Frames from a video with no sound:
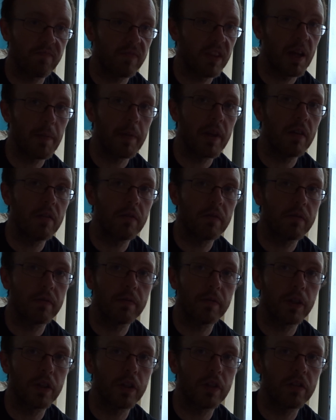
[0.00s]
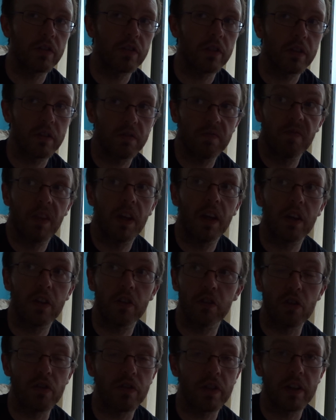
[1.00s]
let me know, because
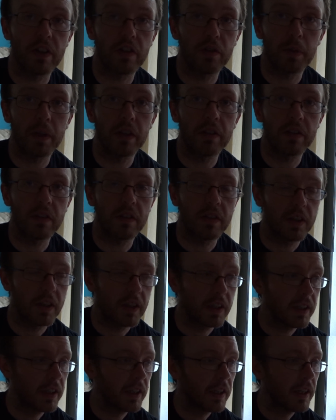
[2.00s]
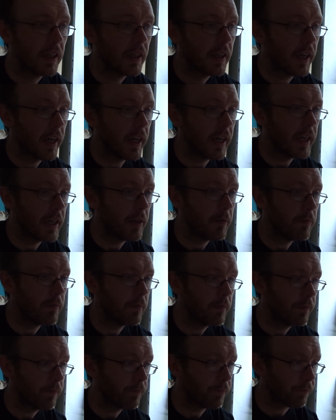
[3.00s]
so far there's space.
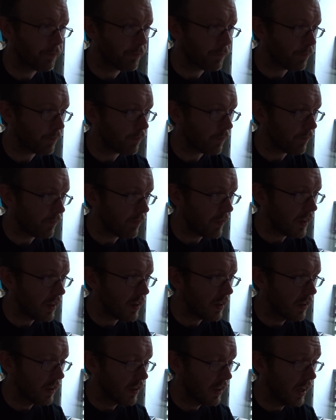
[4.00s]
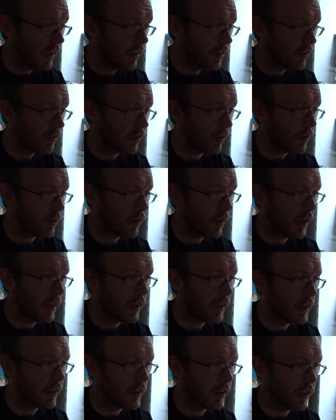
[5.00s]
Yeah, so
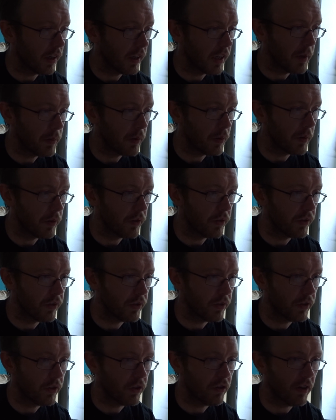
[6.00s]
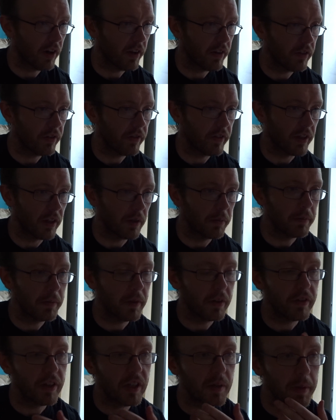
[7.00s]
I'll keep up with trying to film
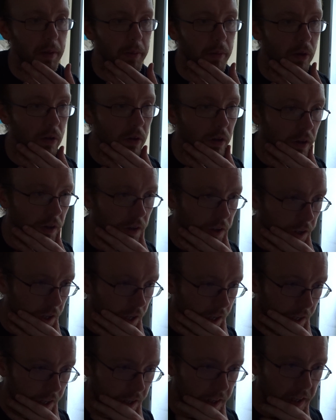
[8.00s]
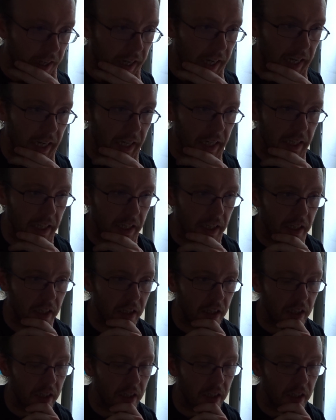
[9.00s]
a fair bit more, and